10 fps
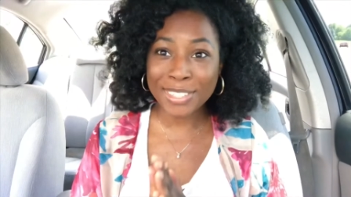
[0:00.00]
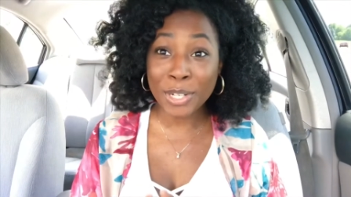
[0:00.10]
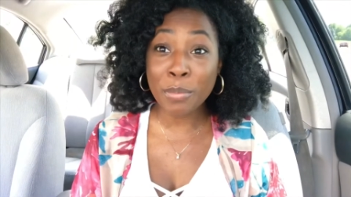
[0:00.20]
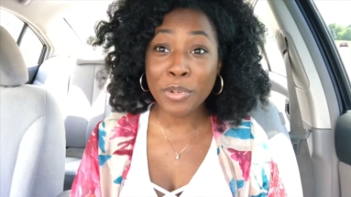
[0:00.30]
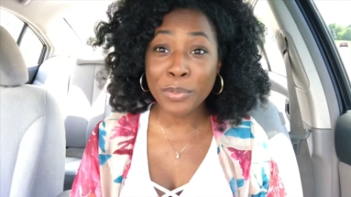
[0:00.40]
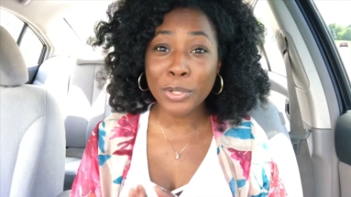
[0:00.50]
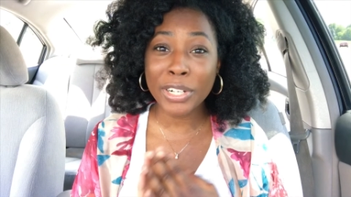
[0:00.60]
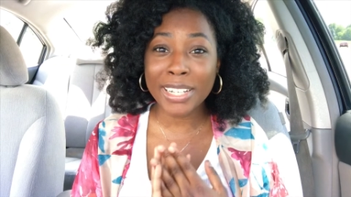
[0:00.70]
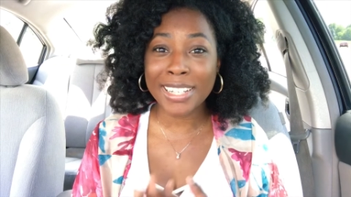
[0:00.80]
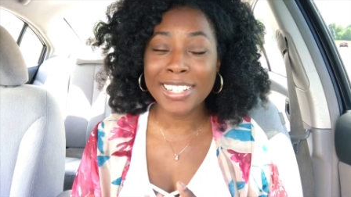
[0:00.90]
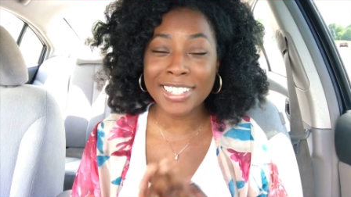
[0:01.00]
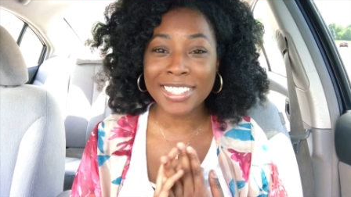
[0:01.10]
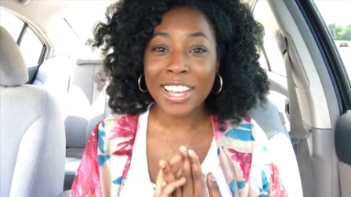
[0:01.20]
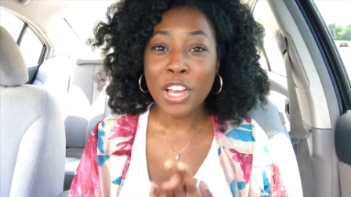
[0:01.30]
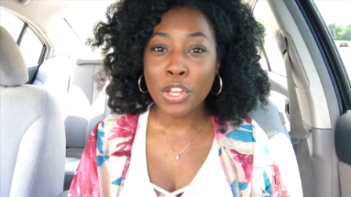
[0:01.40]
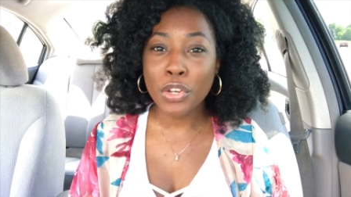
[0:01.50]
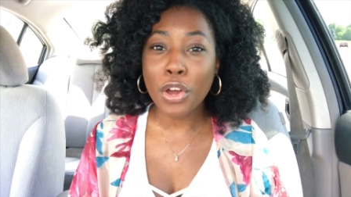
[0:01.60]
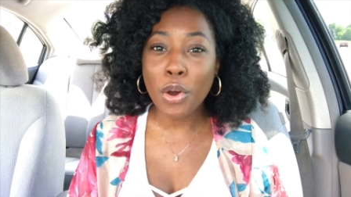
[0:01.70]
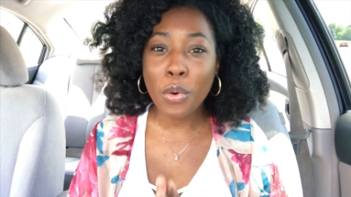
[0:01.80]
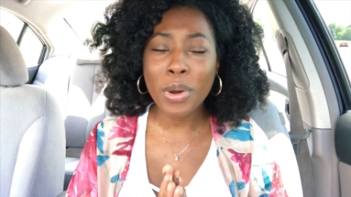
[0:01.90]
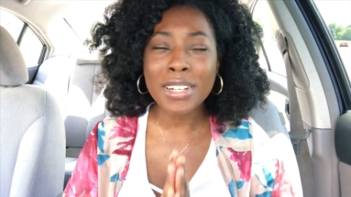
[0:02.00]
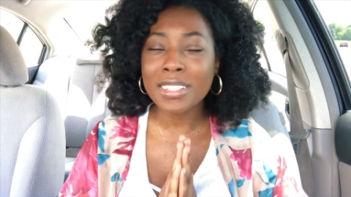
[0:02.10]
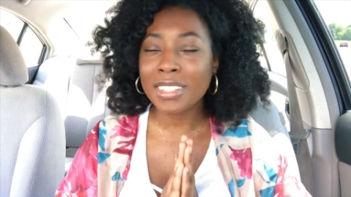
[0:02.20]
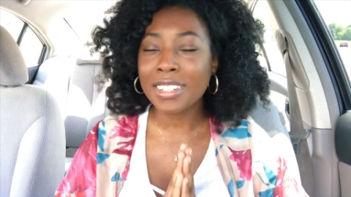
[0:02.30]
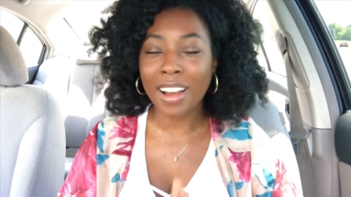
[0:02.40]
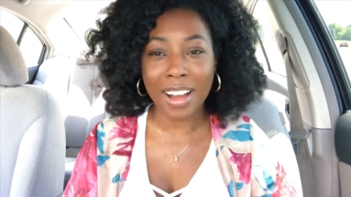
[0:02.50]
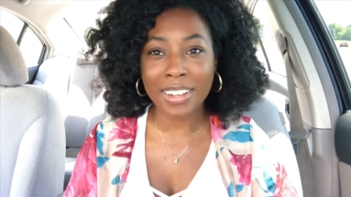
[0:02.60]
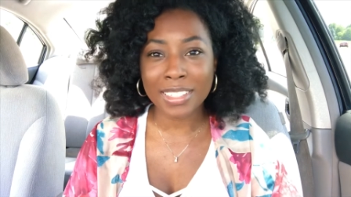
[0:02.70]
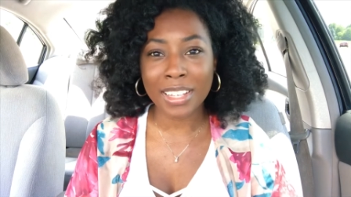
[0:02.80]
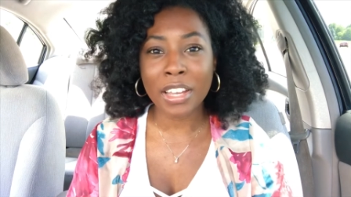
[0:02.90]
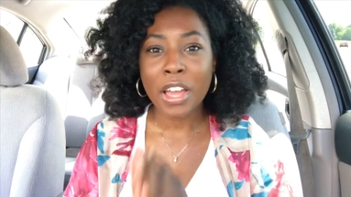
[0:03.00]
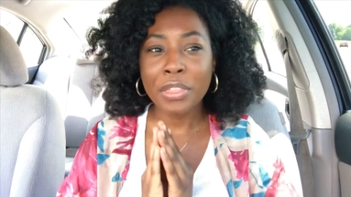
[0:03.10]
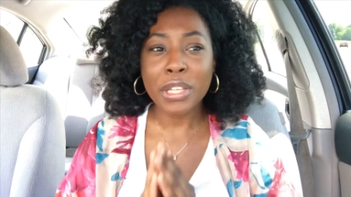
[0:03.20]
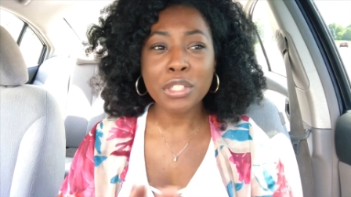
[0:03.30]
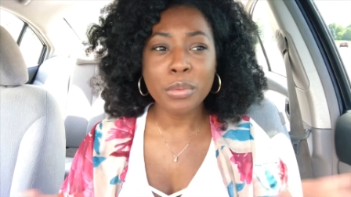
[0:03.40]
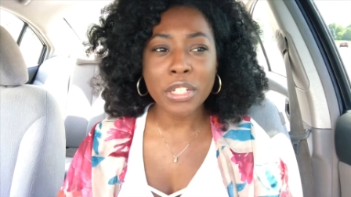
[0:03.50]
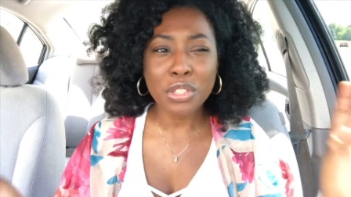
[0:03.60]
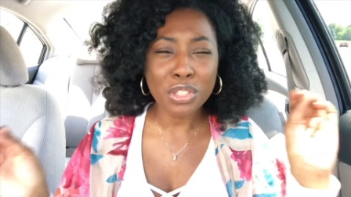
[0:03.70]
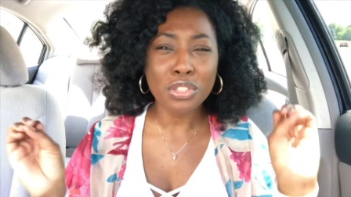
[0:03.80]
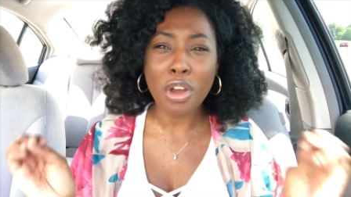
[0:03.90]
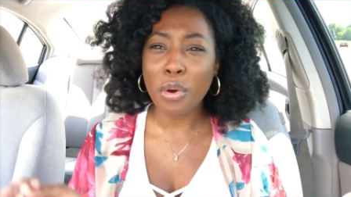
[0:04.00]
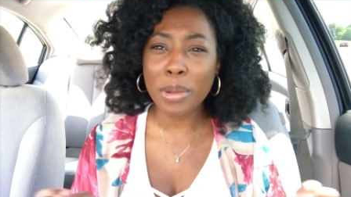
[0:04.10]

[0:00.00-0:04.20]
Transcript: so number four is know what is toxic. This one is so